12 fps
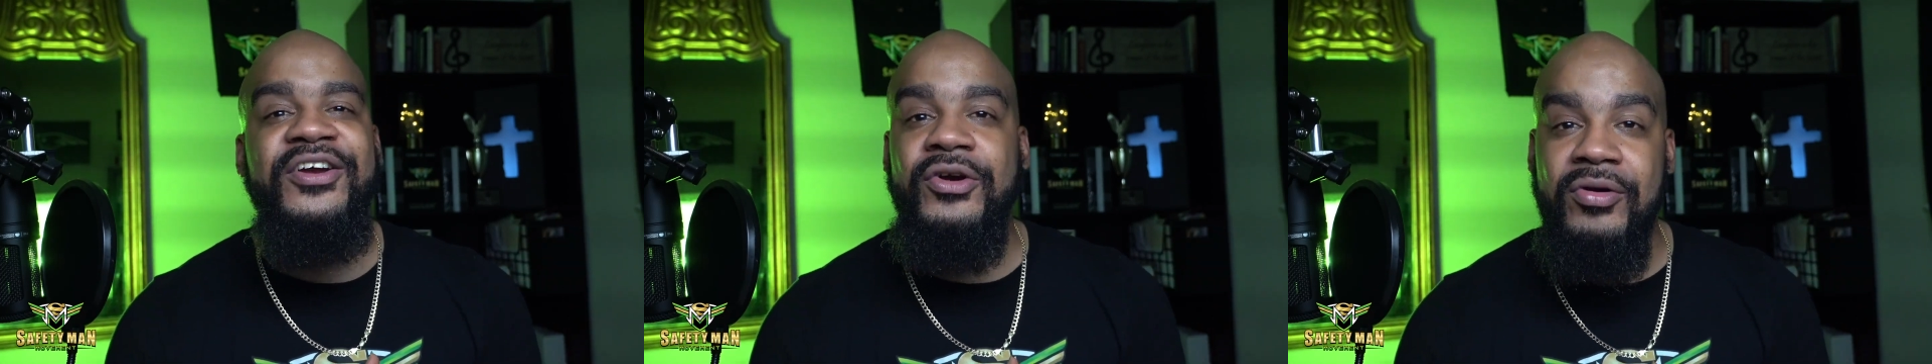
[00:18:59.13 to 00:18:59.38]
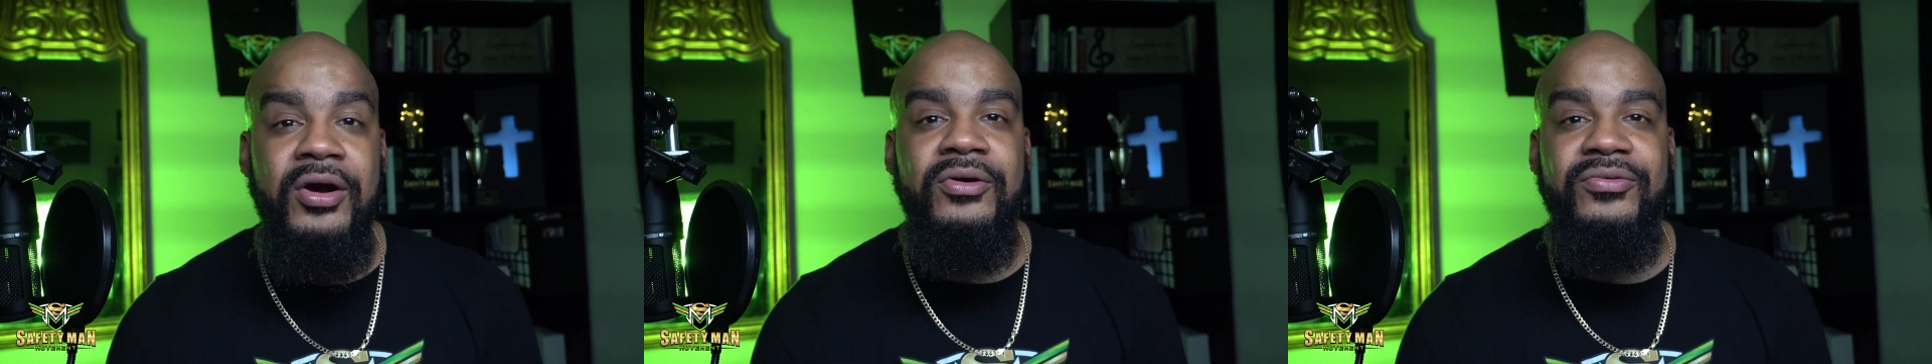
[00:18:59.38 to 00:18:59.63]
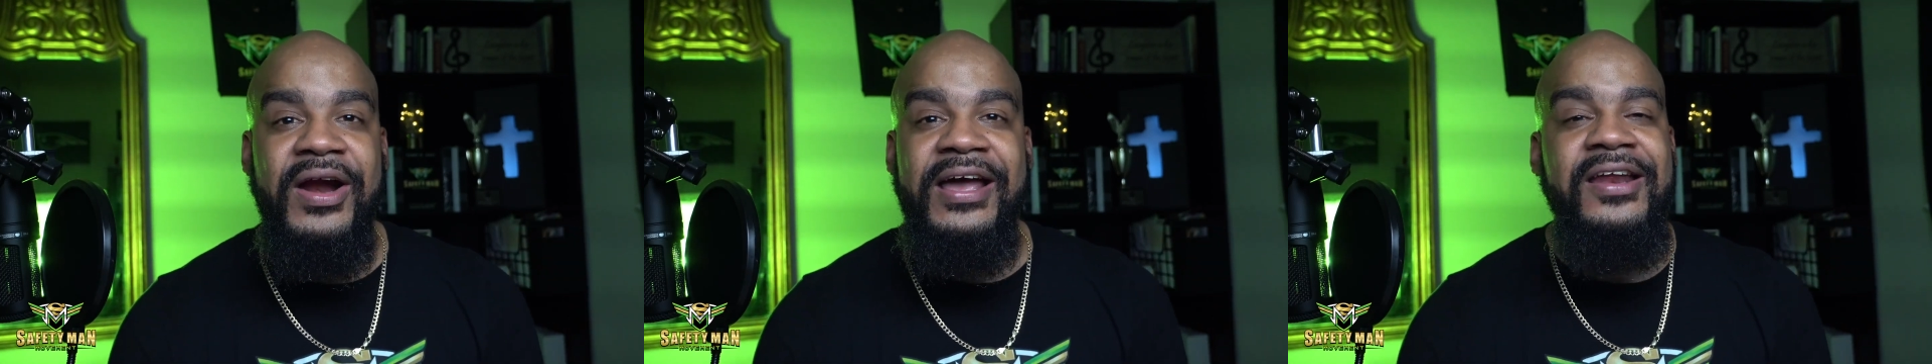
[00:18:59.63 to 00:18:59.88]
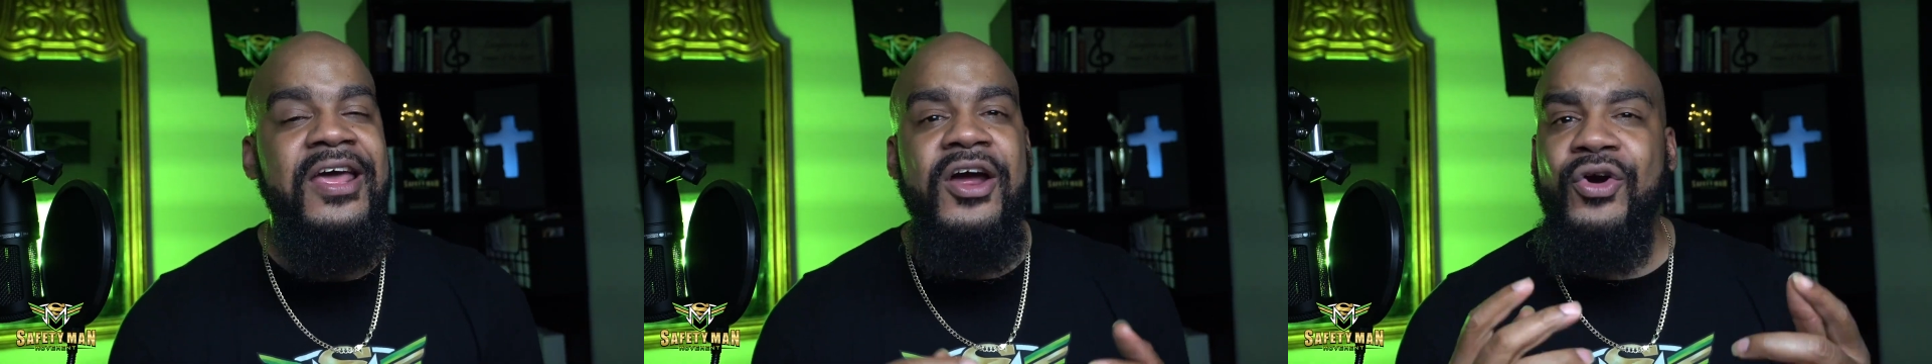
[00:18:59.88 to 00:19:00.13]
grow, right?
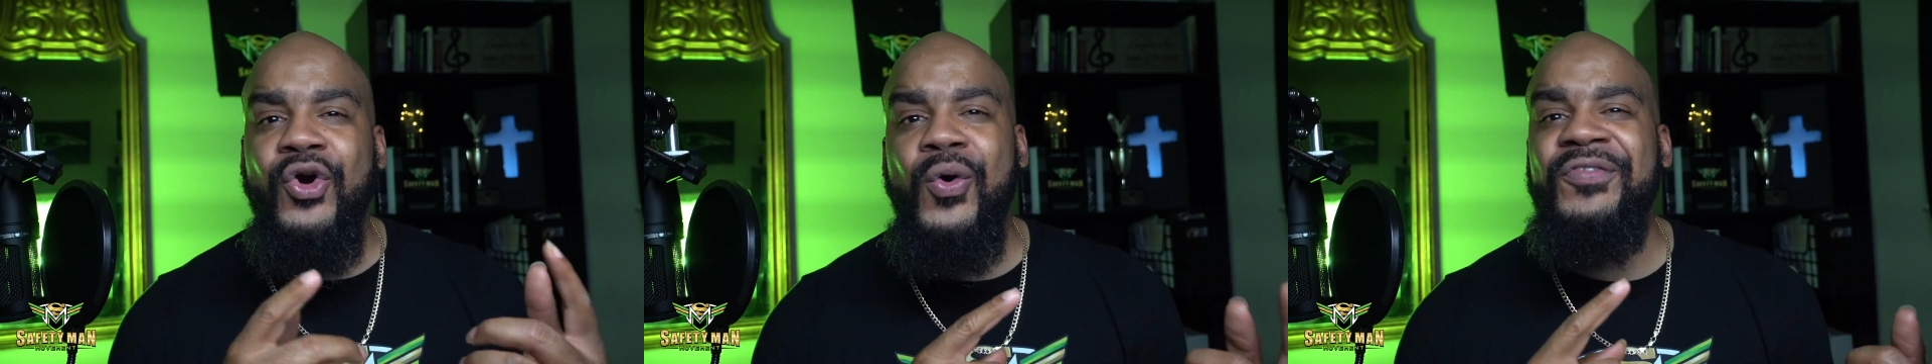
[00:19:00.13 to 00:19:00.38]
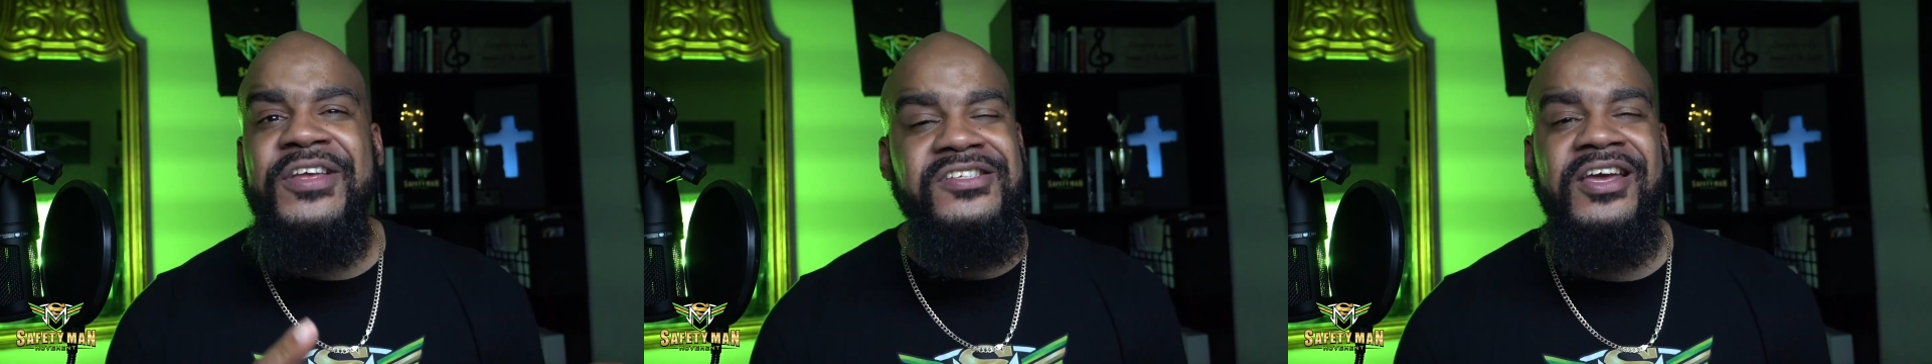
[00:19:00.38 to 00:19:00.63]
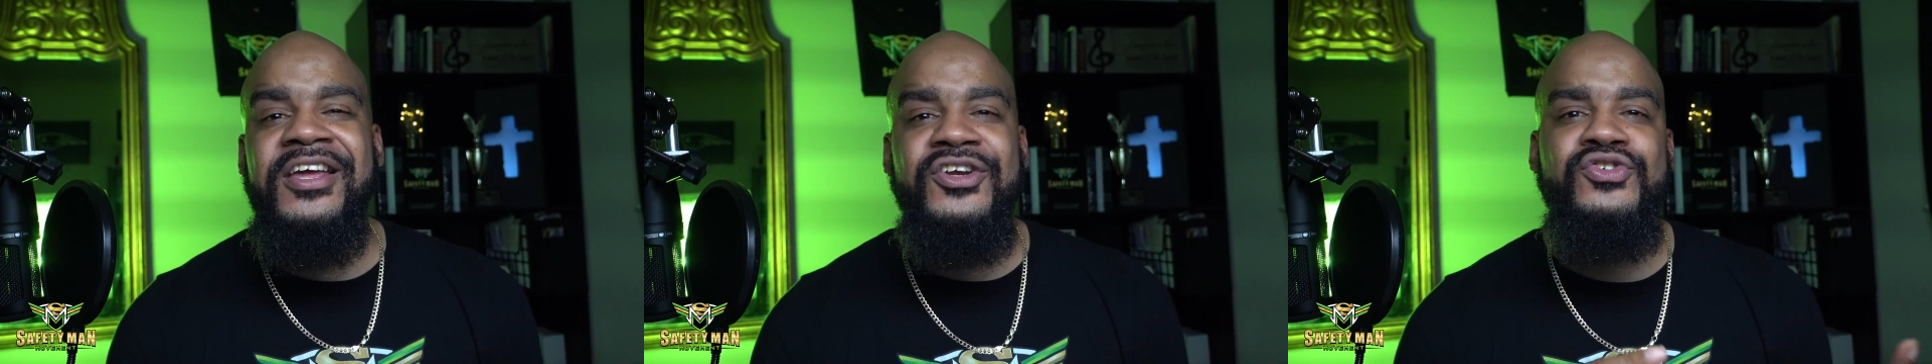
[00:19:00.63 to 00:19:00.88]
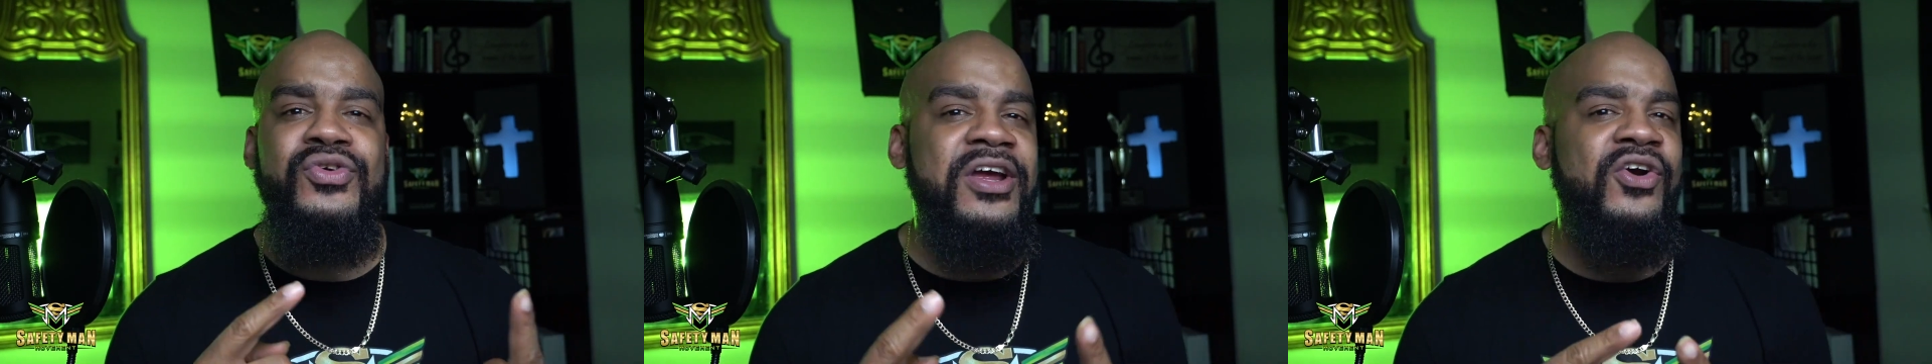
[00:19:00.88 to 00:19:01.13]
Grow in this industry and